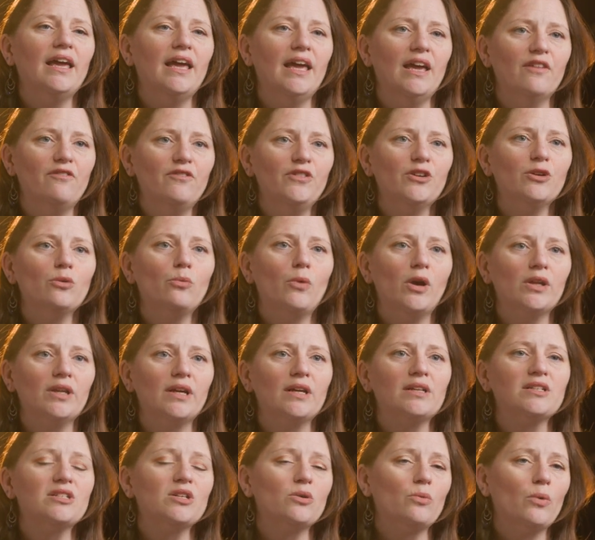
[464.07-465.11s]
if you're
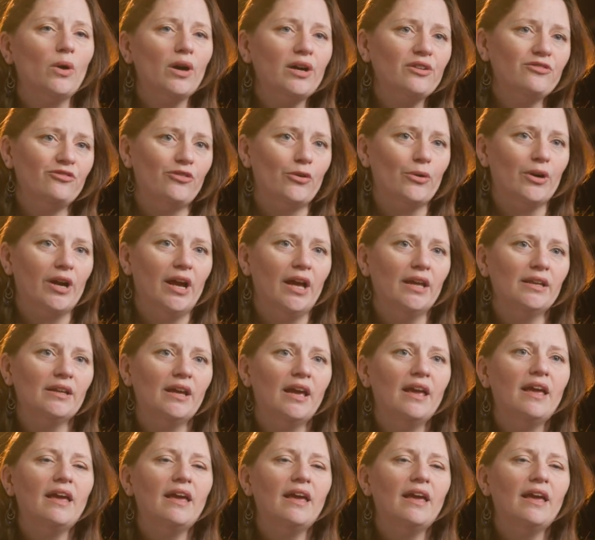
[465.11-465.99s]
willing to work for it